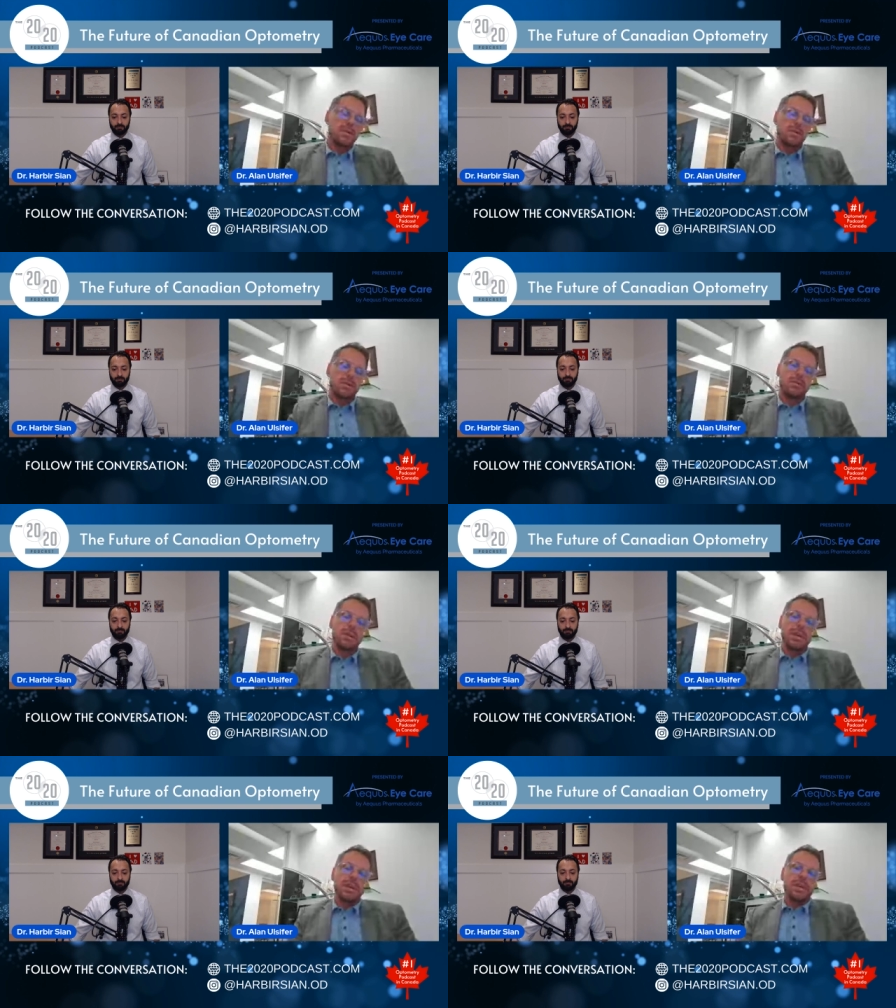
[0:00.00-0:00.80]
So
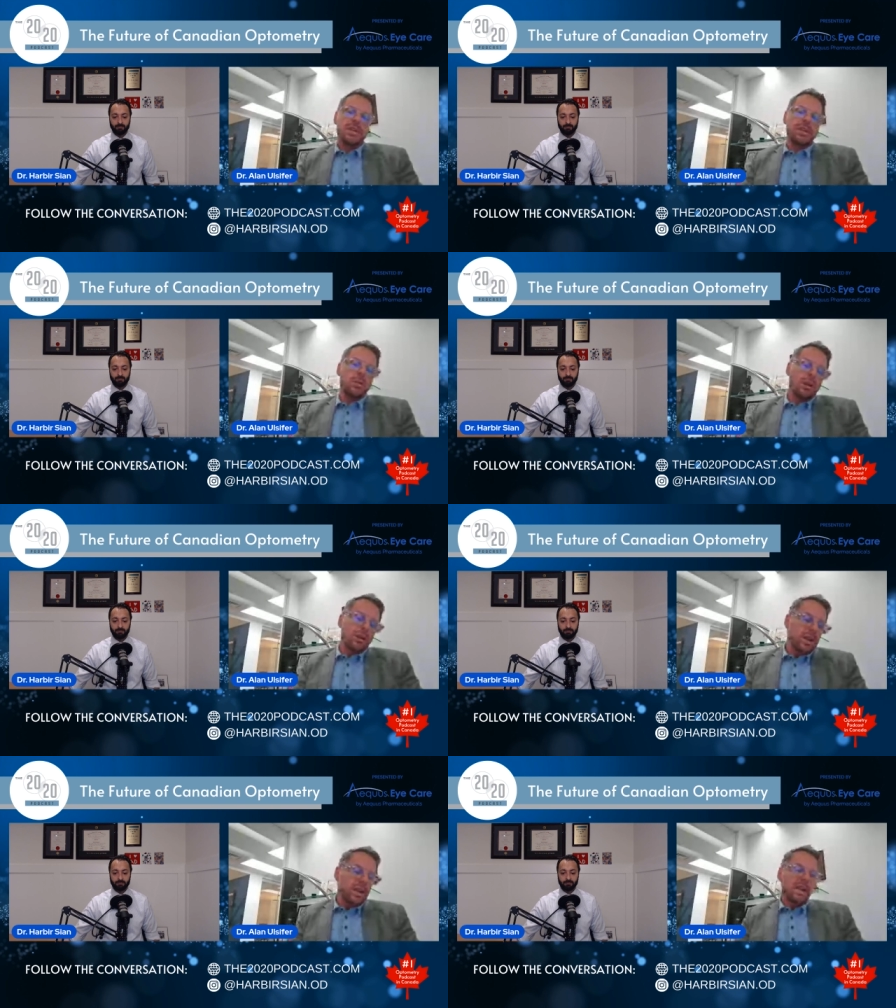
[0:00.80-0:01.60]
you
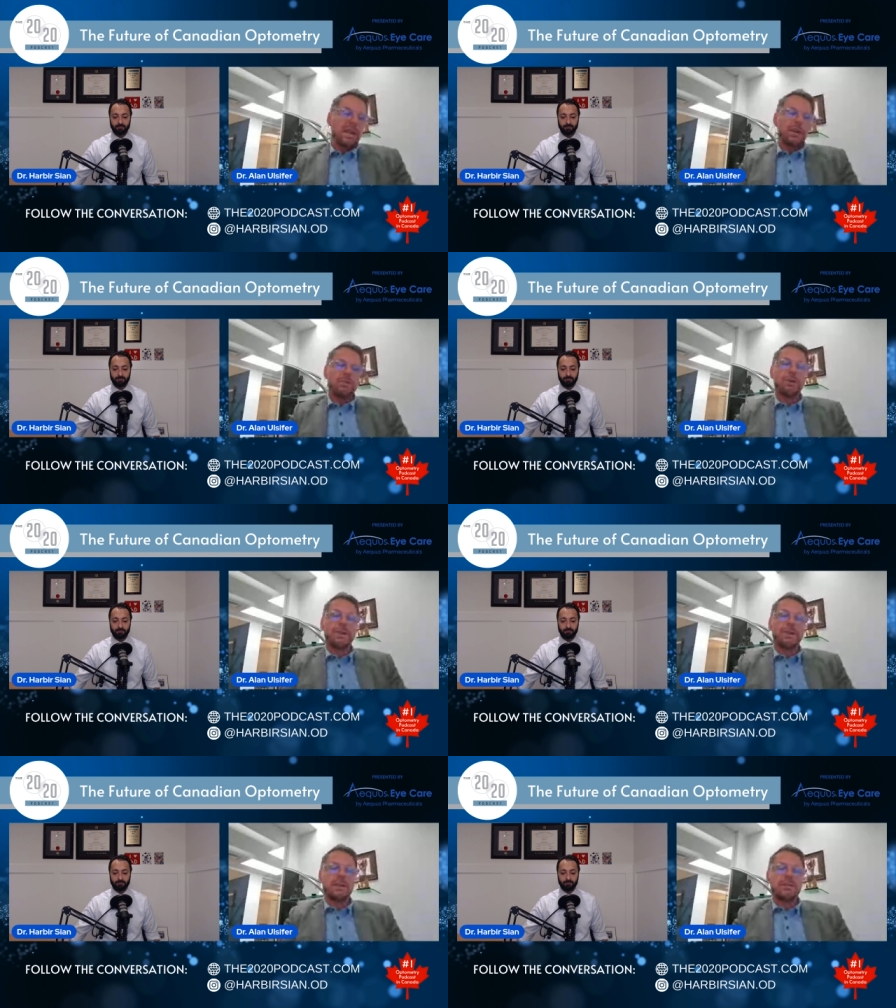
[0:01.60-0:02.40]
are going to hear
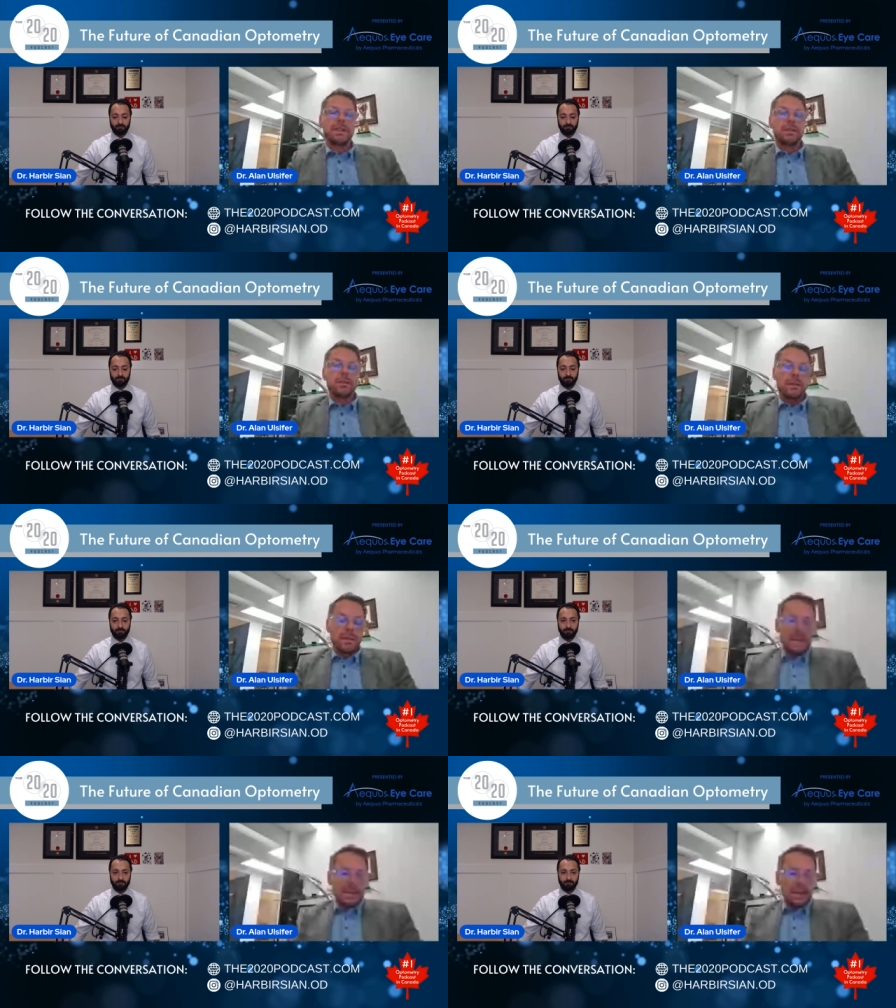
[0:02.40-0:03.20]
noise out there
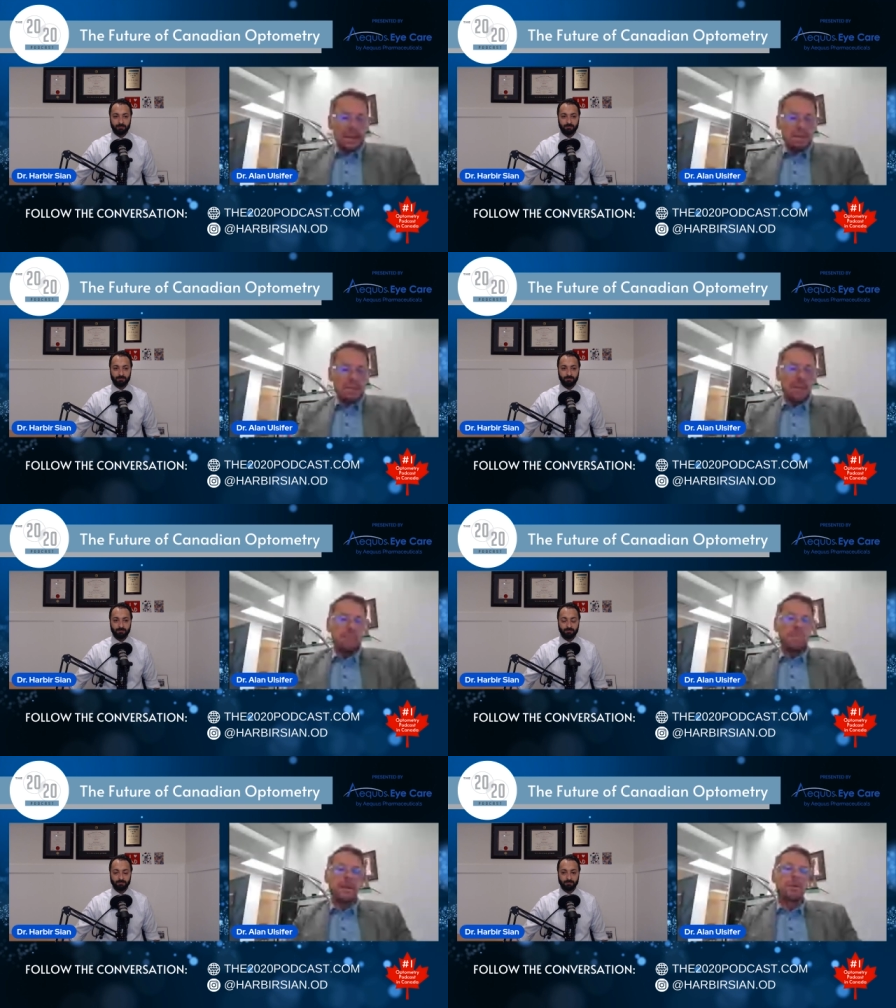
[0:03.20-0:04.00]

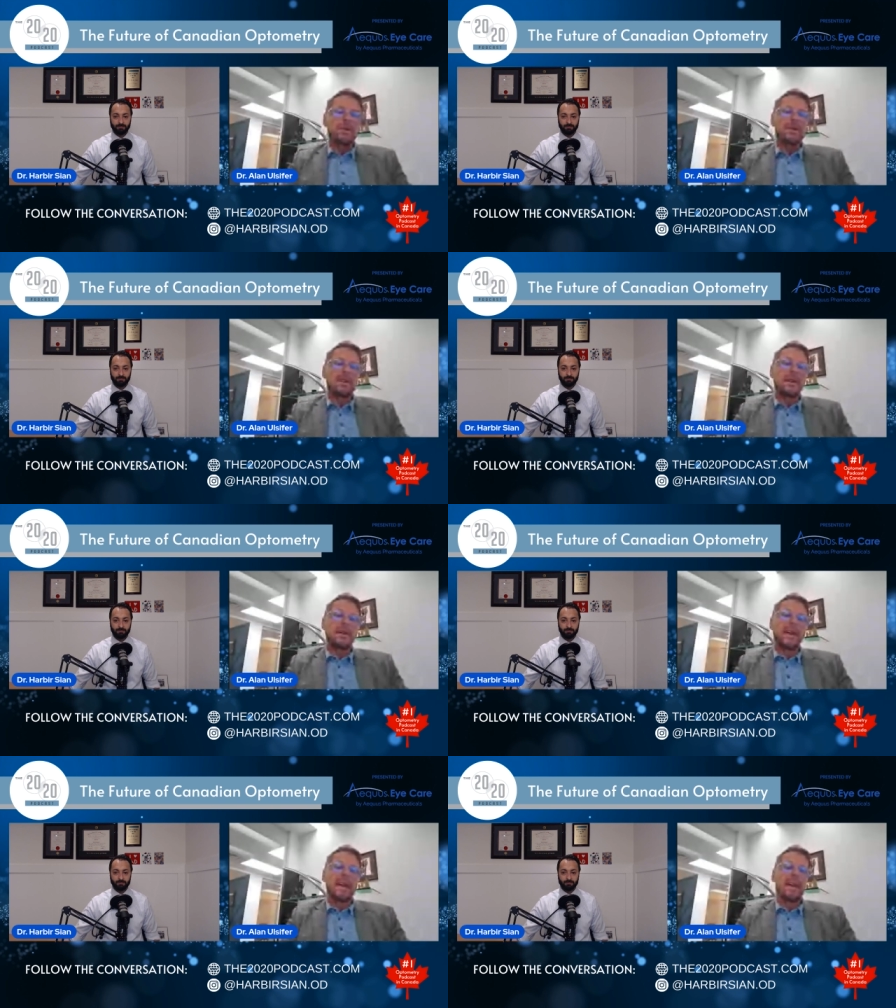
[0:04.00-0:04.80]
about,
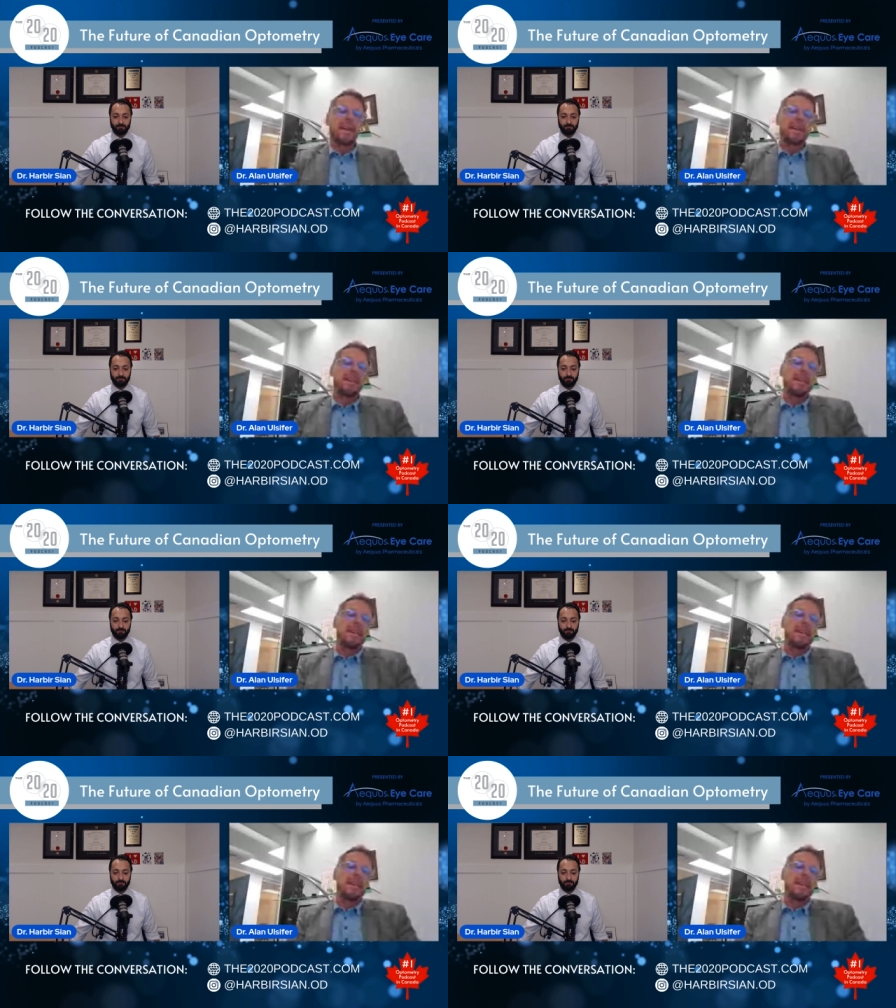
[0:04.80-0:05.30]
hey,